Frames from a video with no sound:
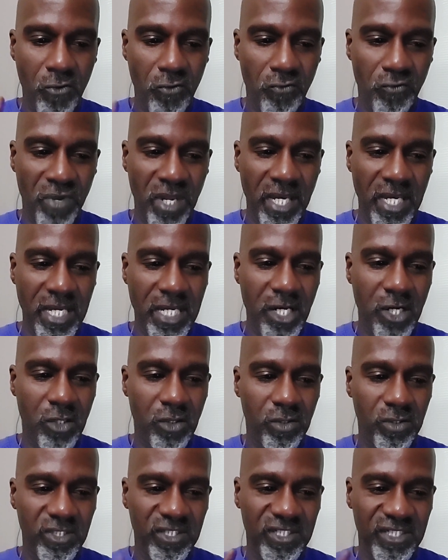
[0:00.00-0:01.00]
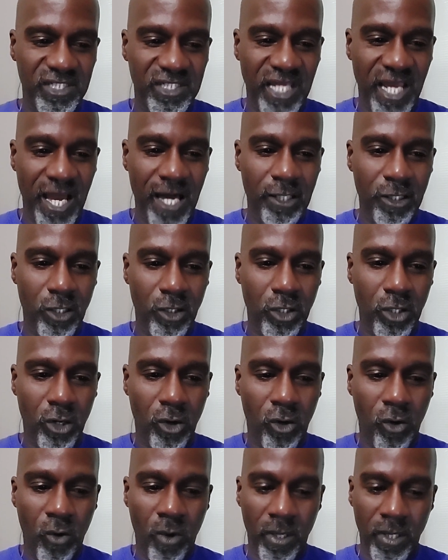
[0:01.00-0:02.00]
video downloader
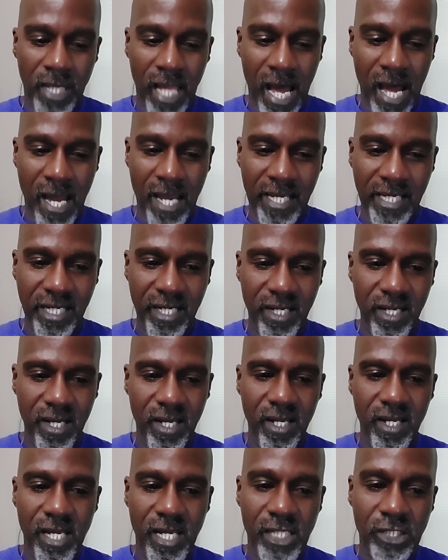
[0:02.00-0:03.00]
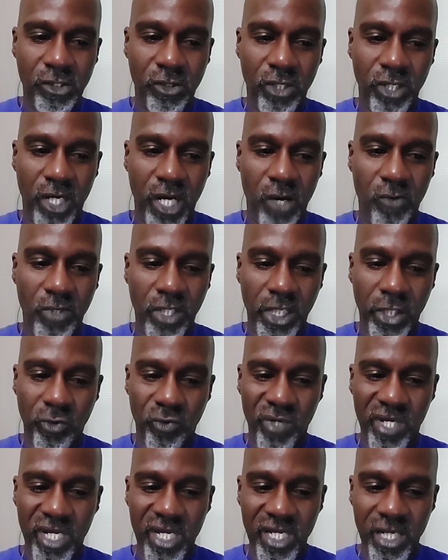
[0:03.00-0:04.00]
online. It's going to come with a
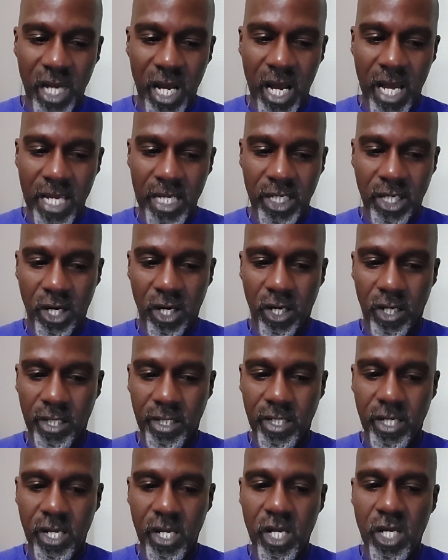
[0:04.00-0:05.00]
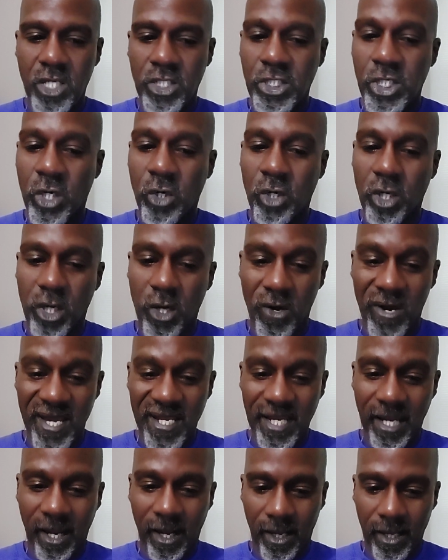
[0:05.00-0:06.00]
green icon. You're going to go ahead
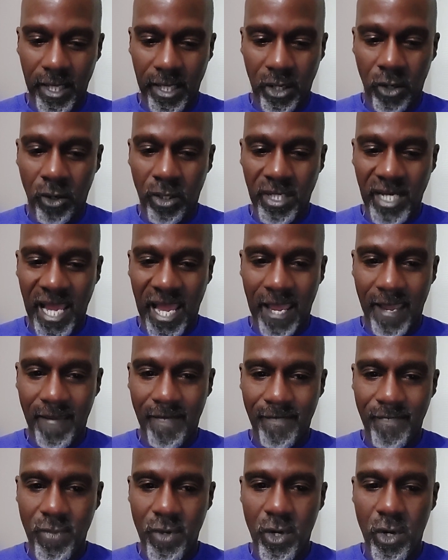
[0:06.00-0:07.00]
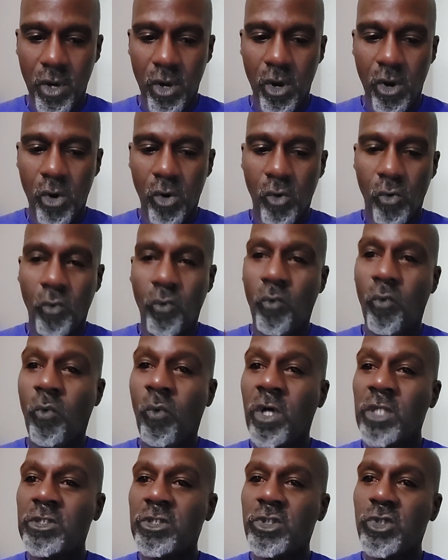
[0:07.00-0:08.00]
and click on that.
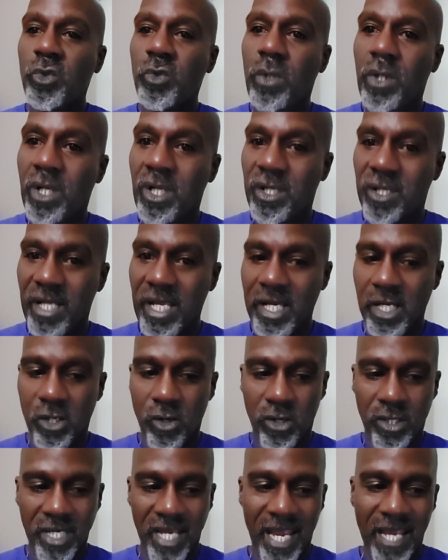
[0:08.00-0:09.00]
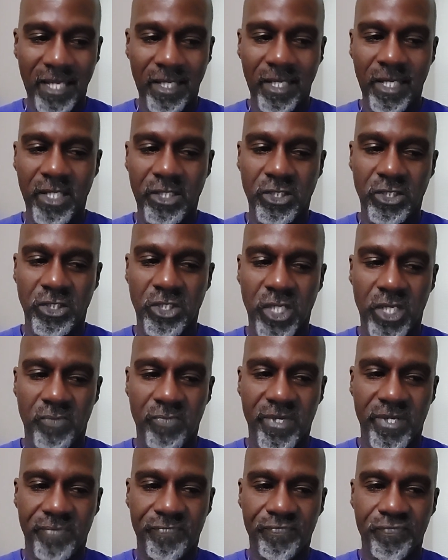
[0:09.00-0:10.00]
Once you click on that, ladies and
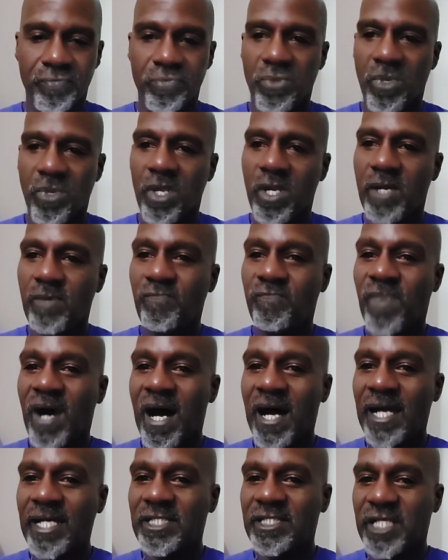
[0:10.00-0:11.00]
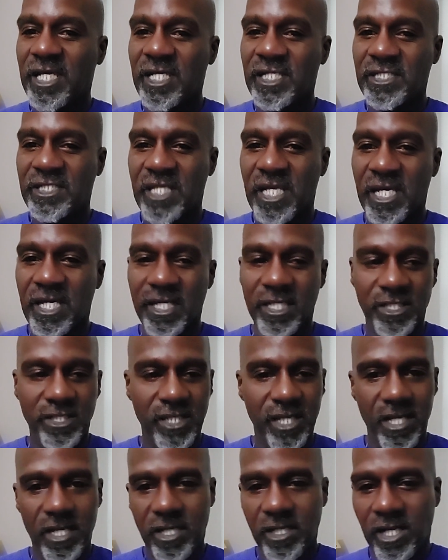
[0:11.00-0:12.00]
gentlemen, mine, it says,
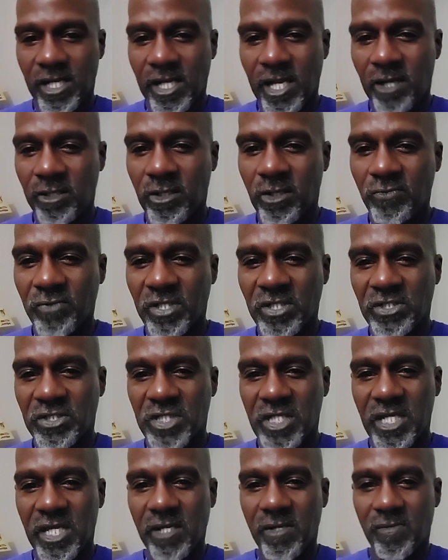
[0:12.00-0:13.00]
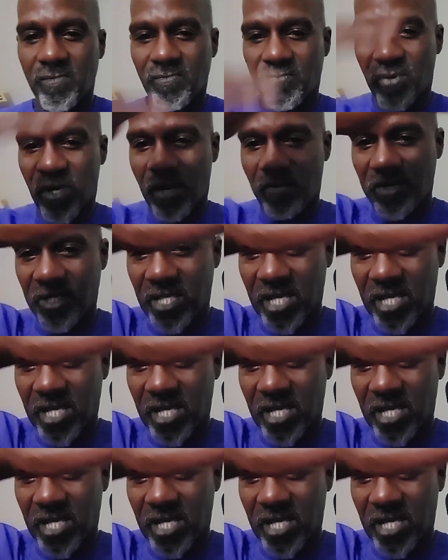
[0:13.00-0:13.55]
I don't know if you can see it, probably